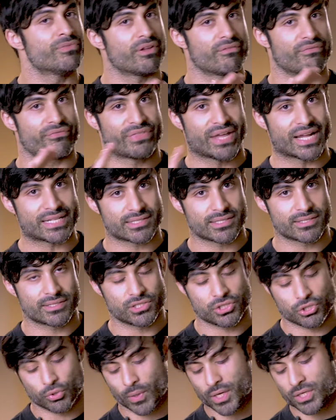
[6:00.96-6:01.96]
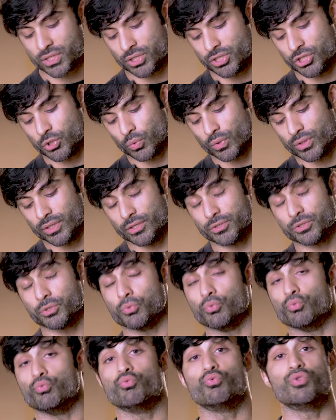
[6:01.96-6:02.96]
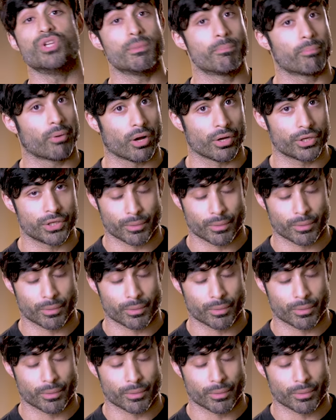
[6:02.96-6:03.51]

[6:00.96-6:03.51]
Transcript: If that's the situation, you would need to repot